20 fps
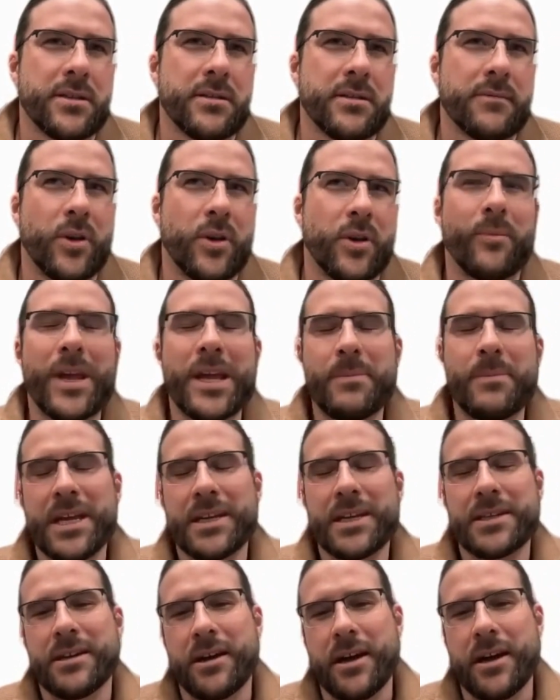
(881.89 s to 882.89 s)
there may be
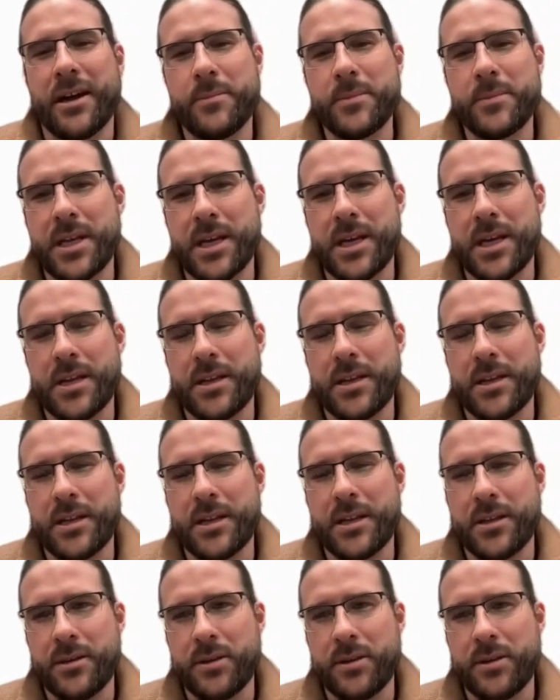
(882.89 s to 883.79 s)
at times then that